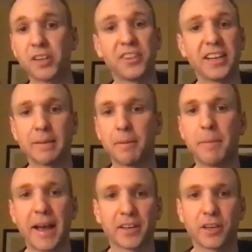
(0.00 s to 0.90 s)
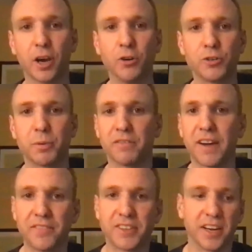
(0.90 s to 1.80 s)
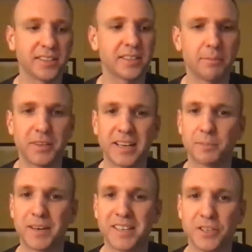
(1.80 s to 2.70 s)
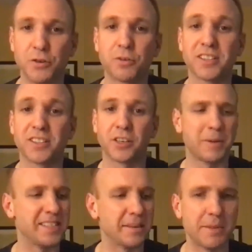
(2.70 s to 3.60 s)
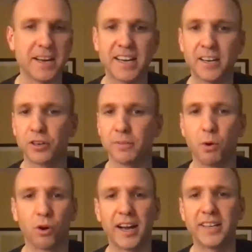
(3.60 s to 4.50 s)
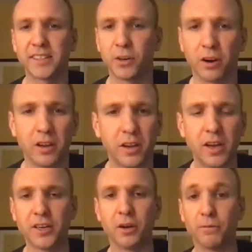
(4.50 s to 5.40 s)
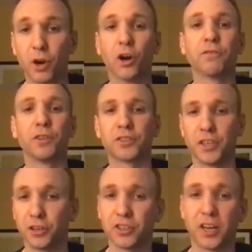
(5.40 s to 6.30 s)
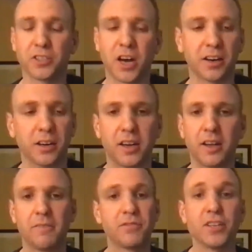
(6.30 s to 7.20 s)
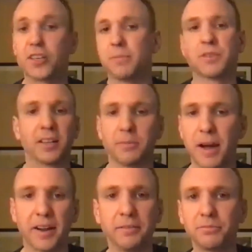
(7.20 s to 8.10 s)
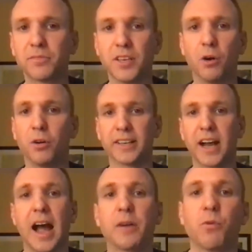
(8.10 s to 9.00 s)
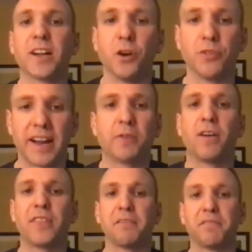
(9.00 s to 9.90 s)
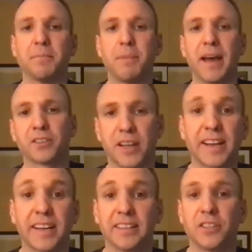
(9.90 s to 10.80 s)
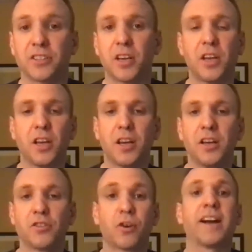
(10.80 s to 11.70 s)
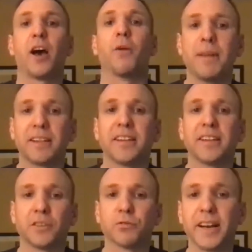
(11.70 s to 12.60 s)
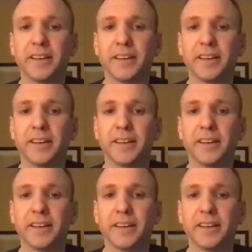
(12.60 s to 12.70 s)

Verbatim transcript: Like, hey, you can think I'm a bad coach, but if I've done something that's been you consider to be demeaning or demoralizing or you know hurtful to your son or daughter, then you come talk to me about it. You know, like I'd want to know that. I'd want that feedback so that I could at least try to help make things right.